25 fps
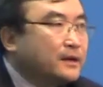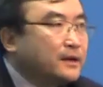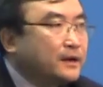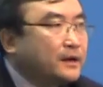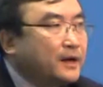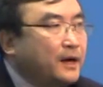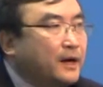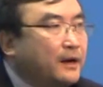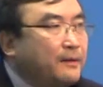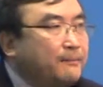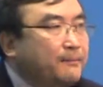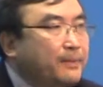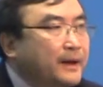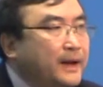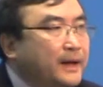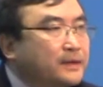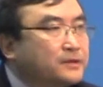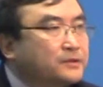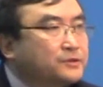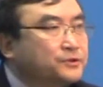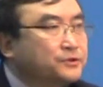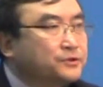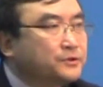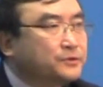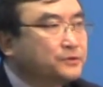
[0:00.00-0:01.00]
come
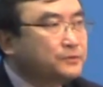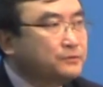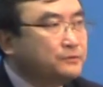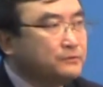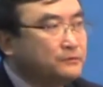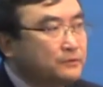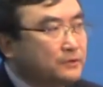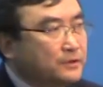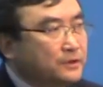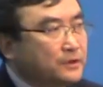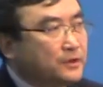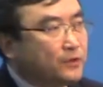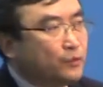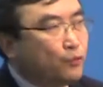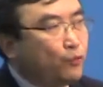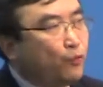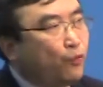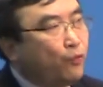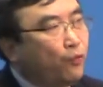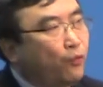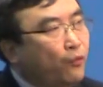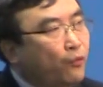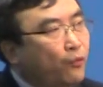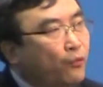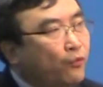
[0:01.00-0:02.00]
back to the
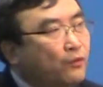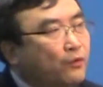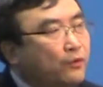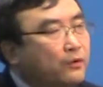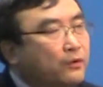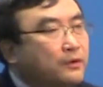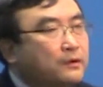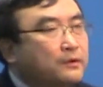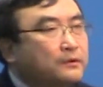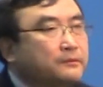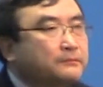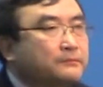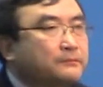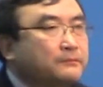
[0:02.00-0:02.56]
core